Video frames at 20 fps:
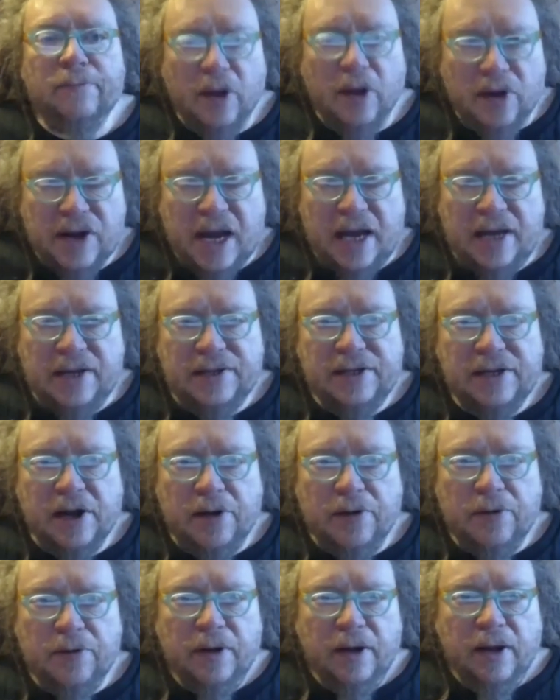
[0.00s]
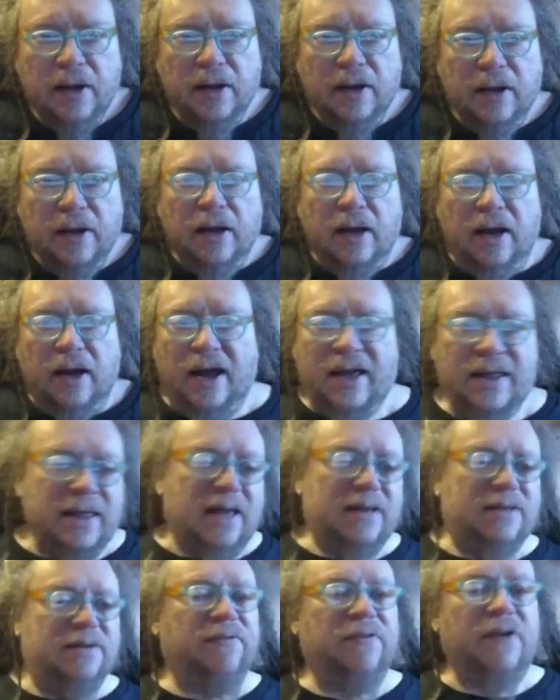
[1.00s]
Okay, so and
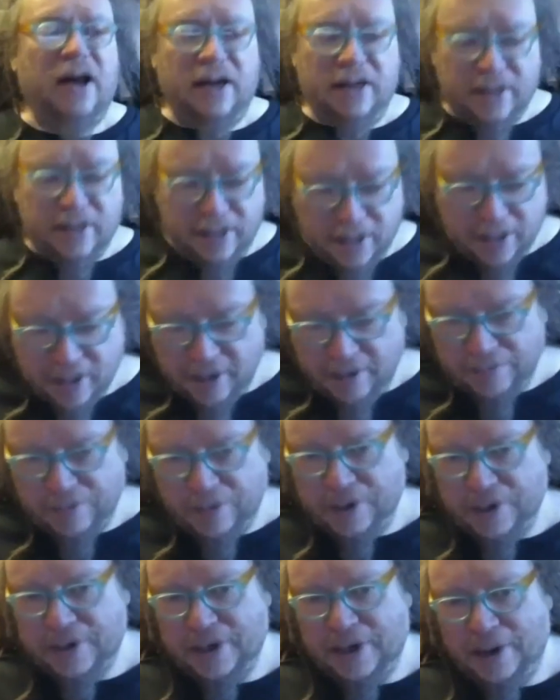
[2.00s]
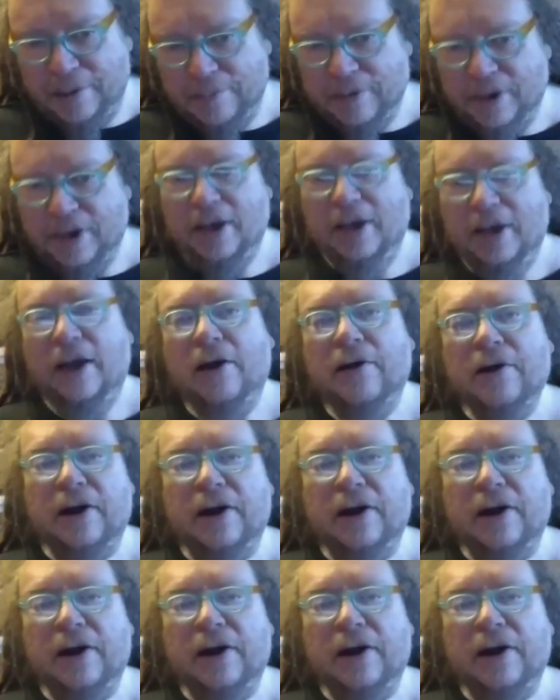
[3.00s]
that's Fox, if we were to name it. All right.